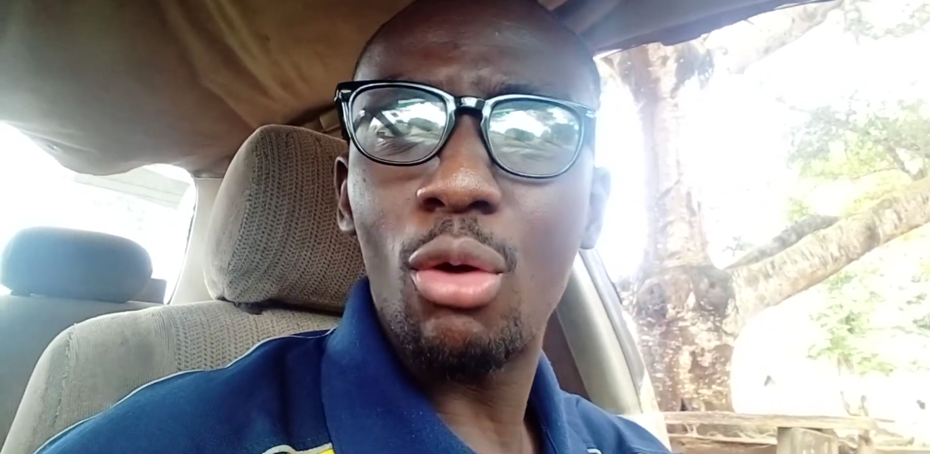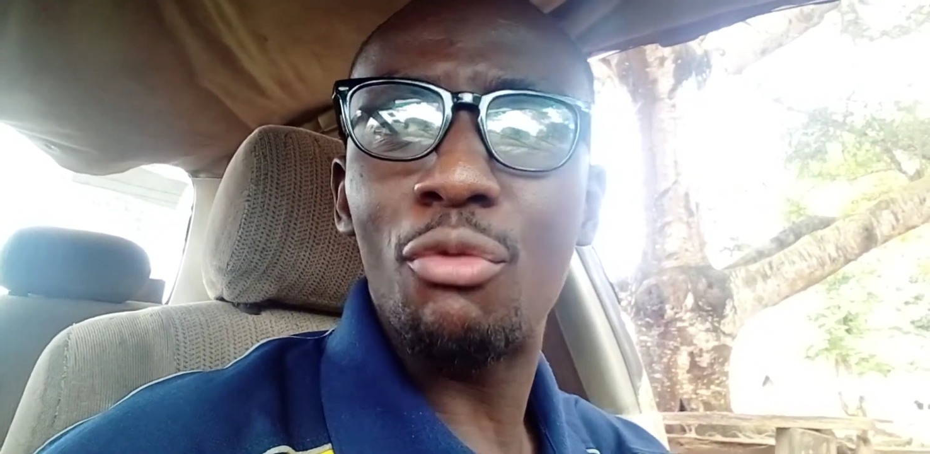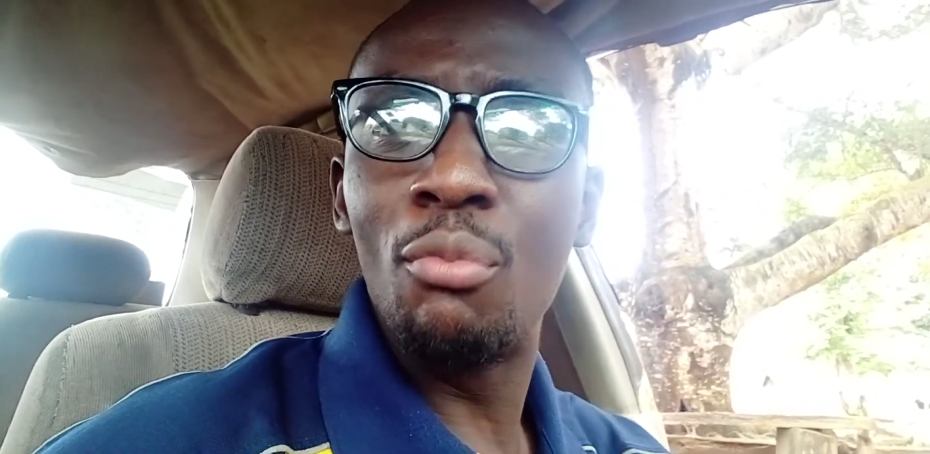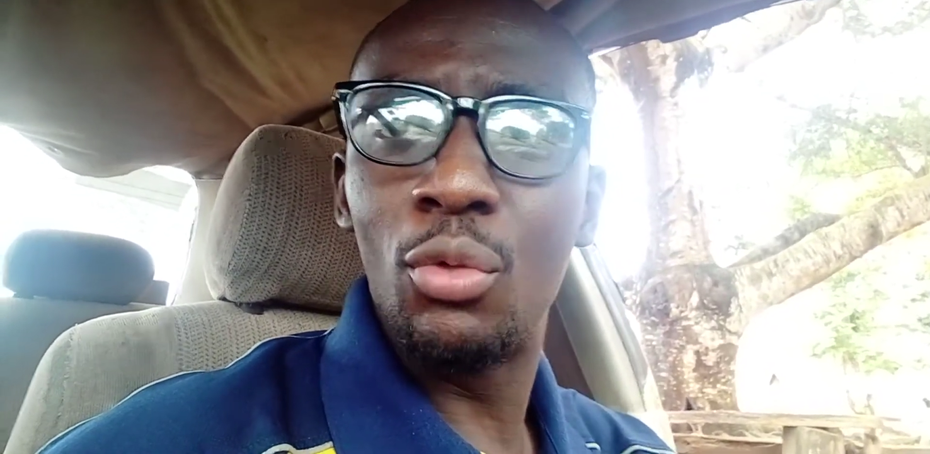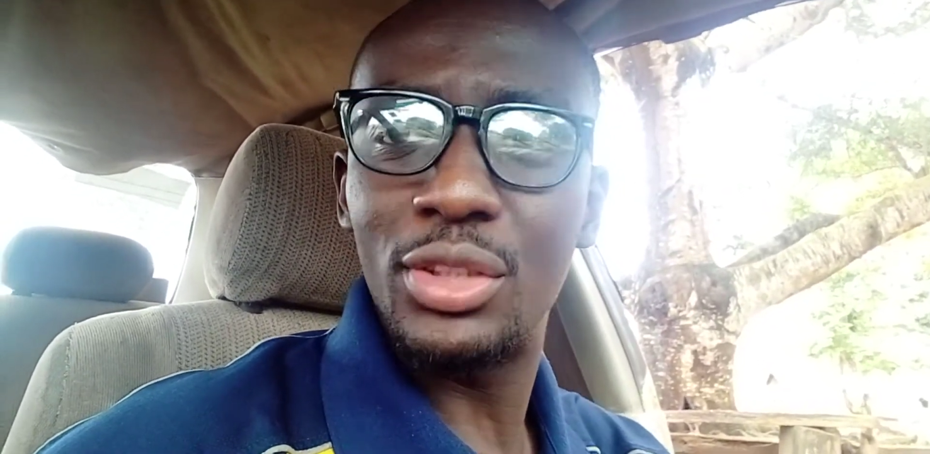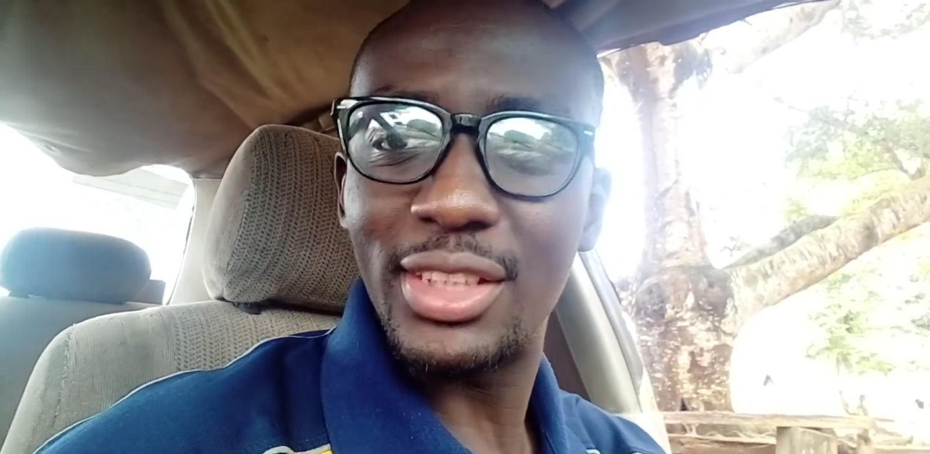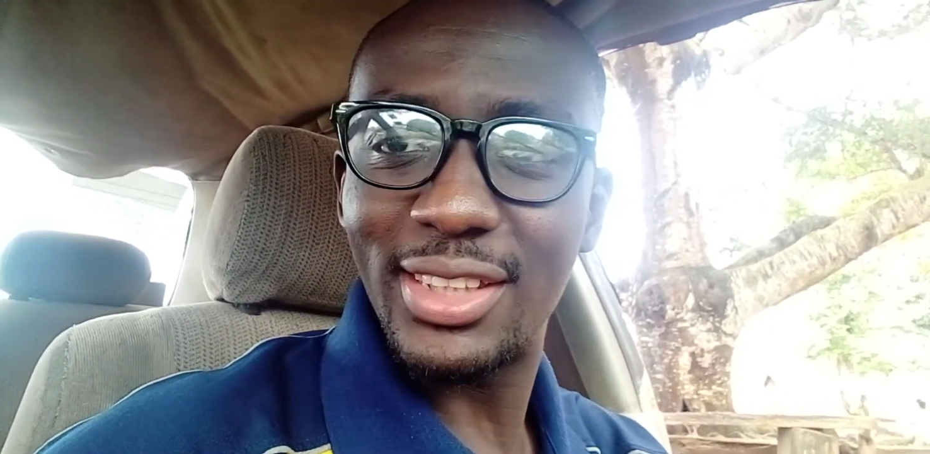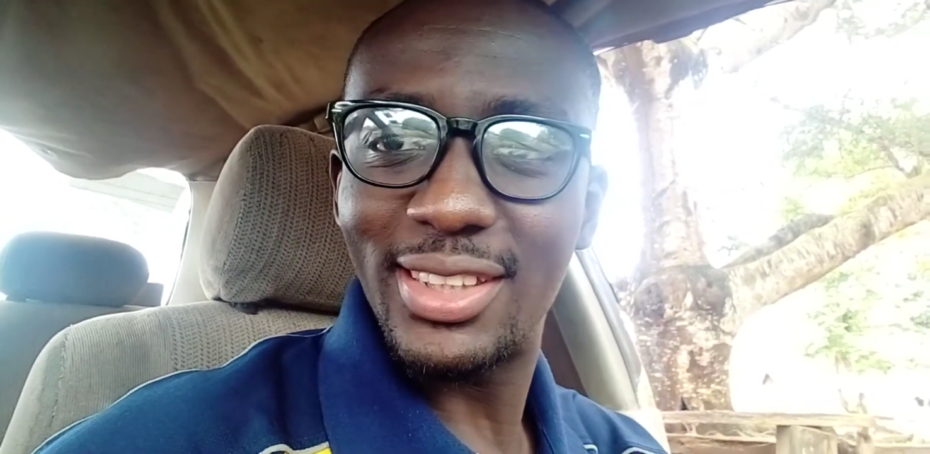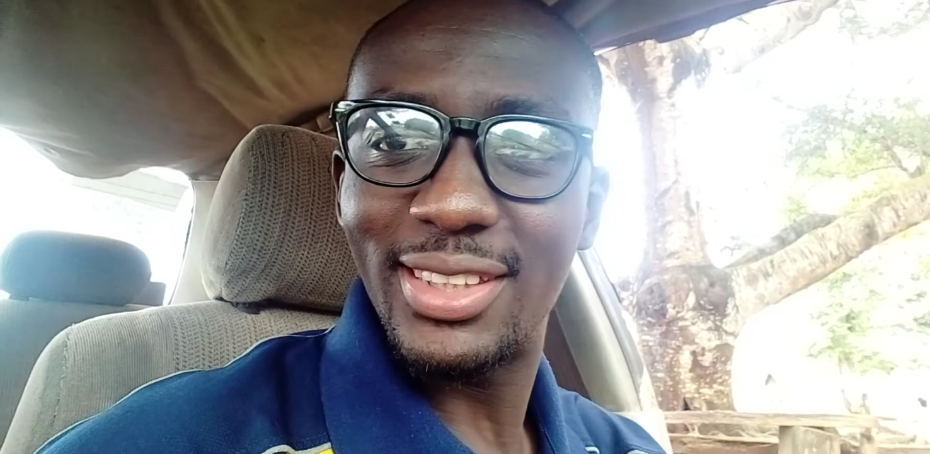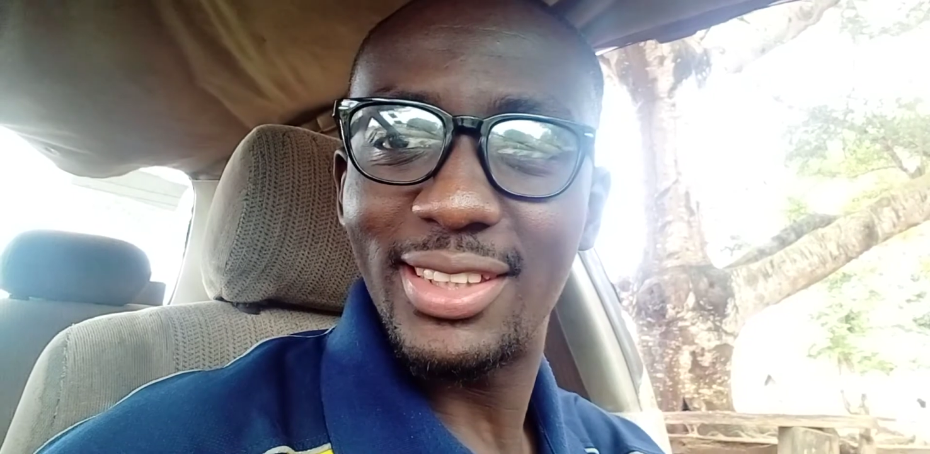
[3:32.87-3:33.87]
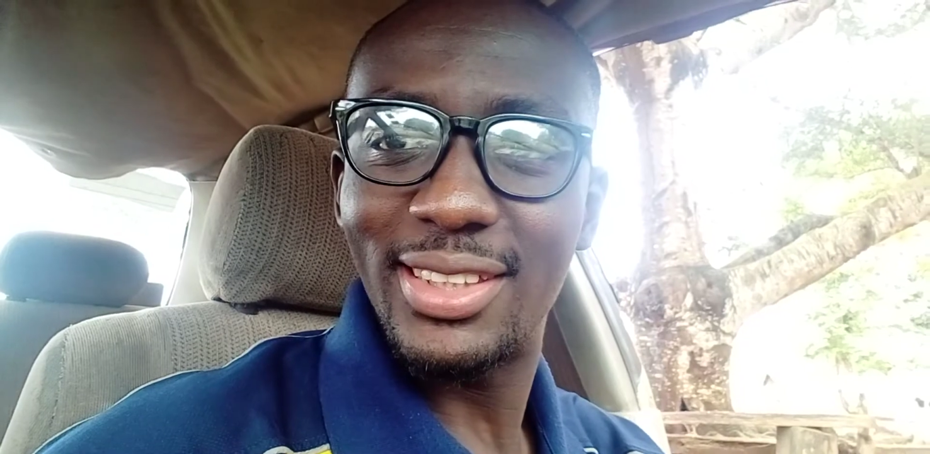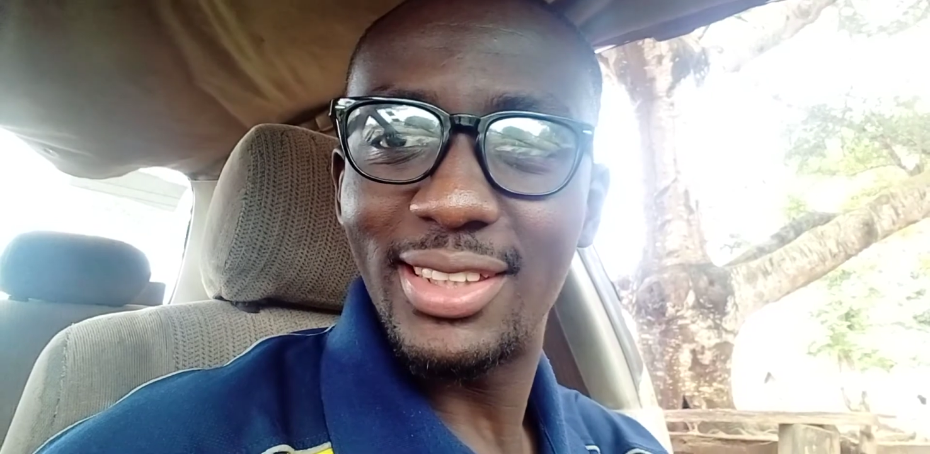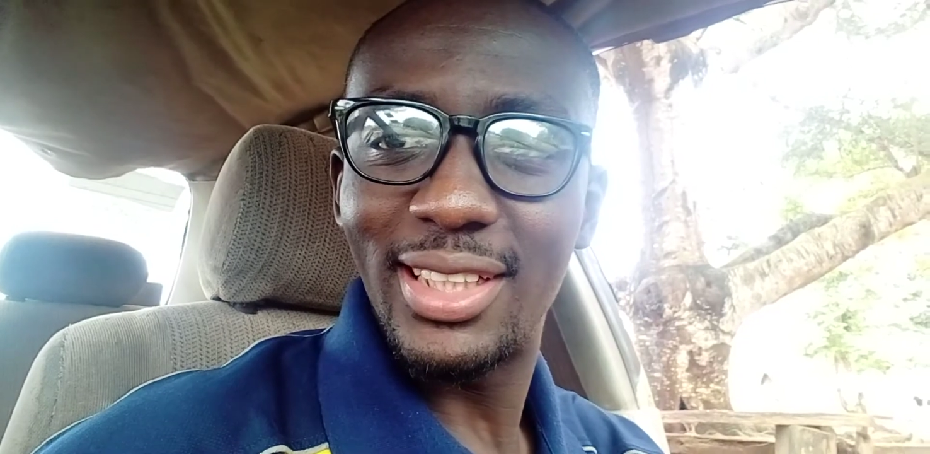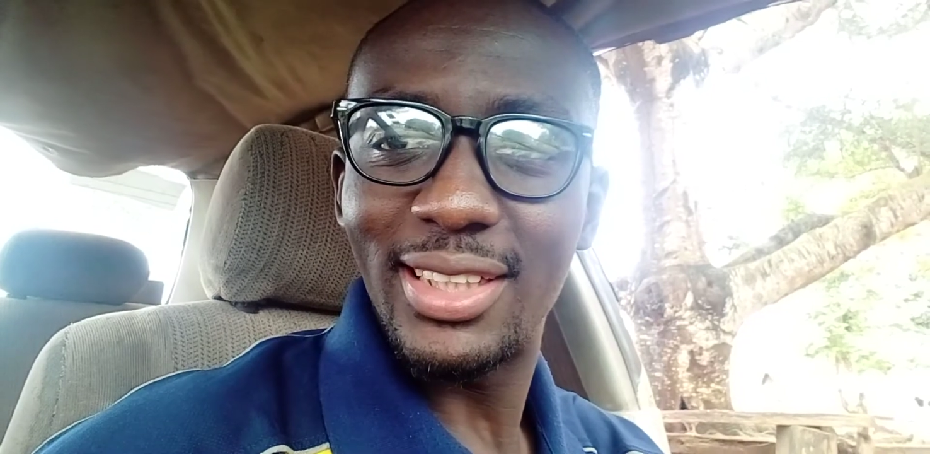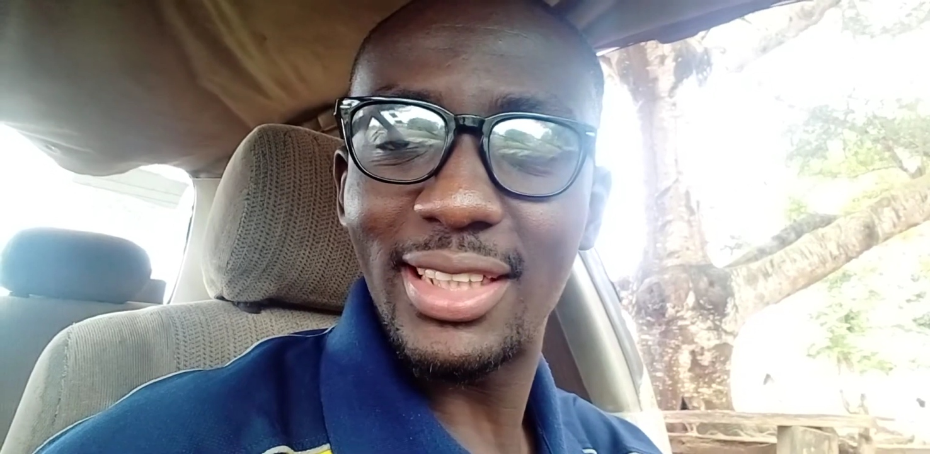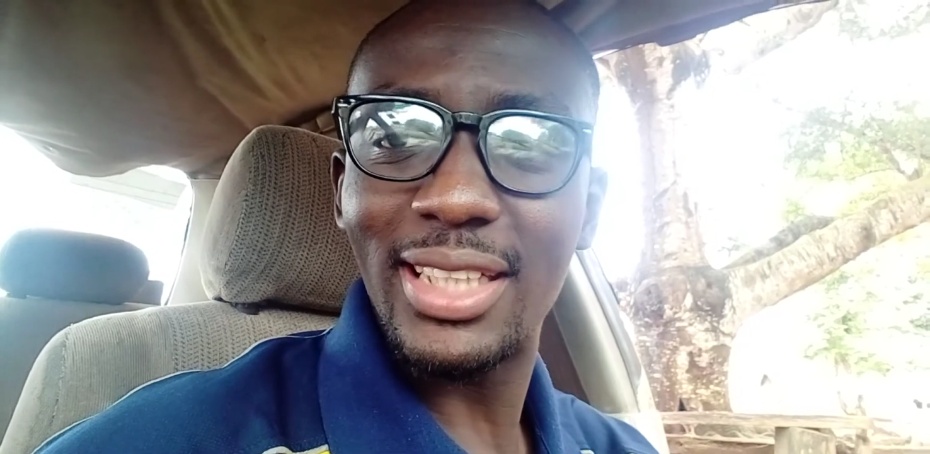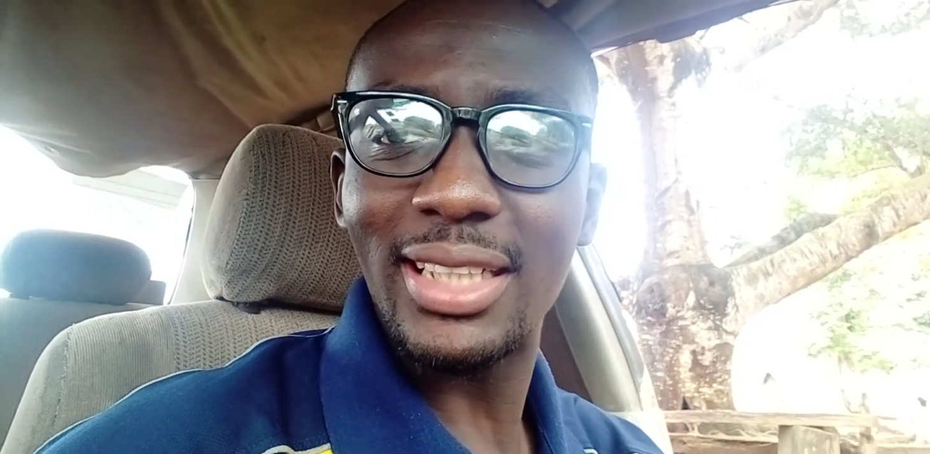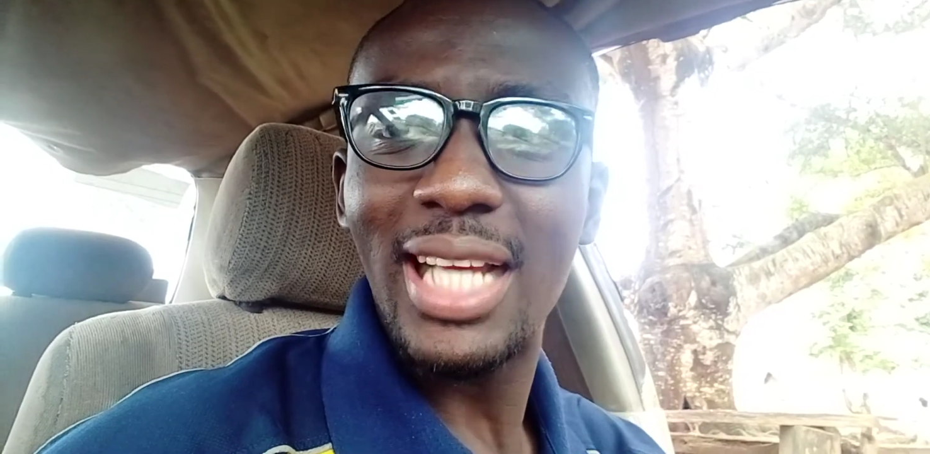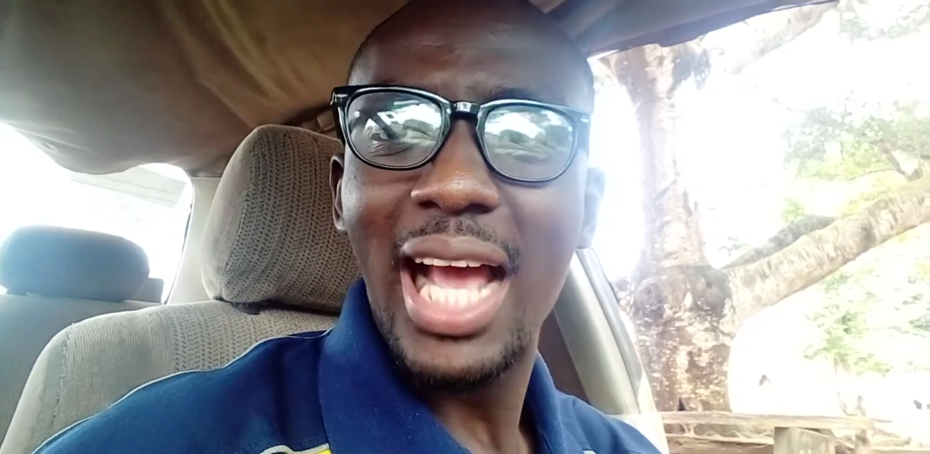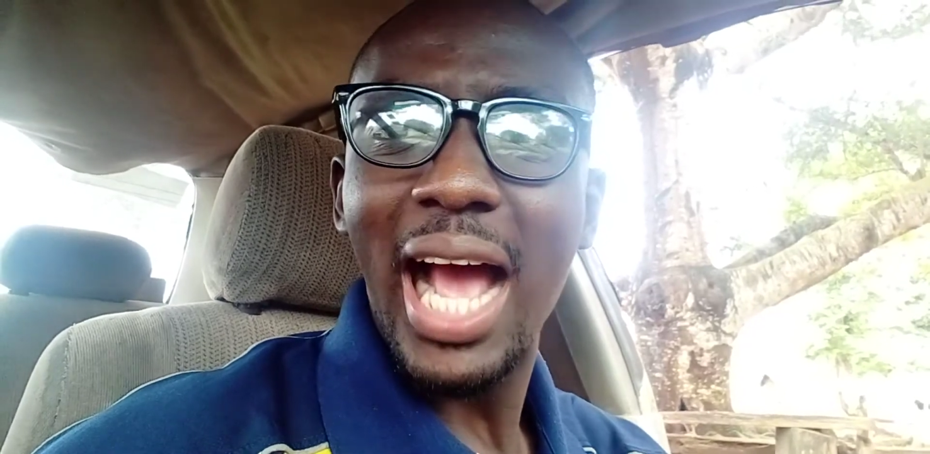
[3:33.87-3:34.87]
of Moses says that,